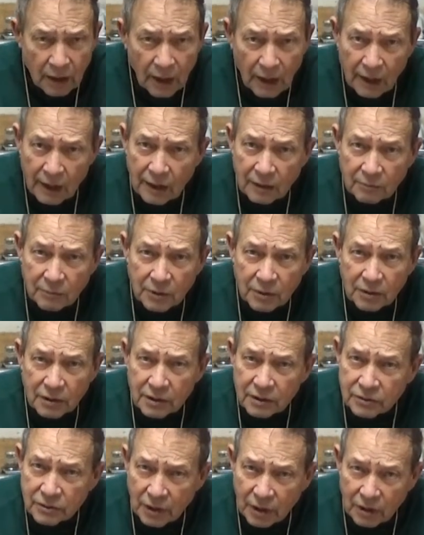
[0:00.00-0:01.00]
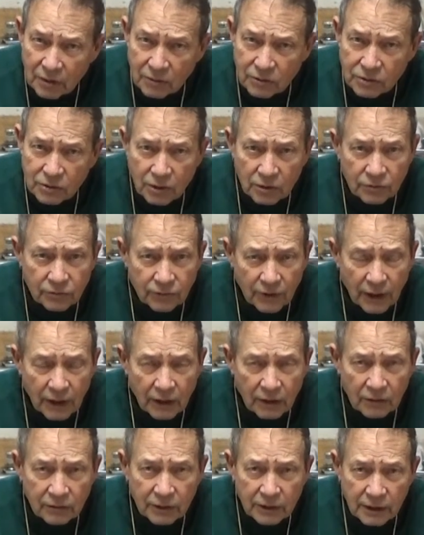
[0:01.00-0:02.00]
Amber is also
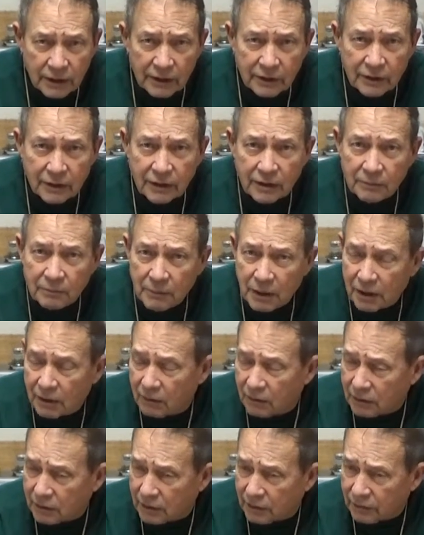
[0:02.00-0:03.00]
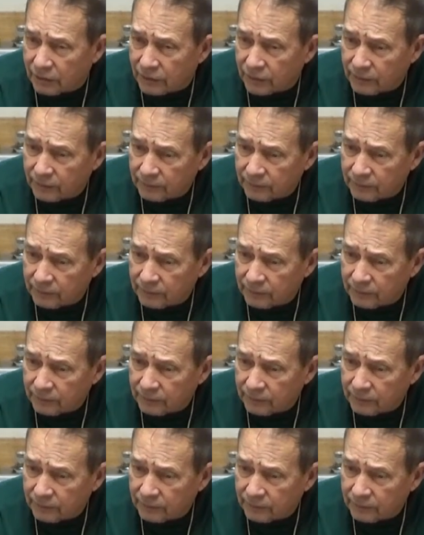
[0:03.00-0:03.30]
found in the Americas.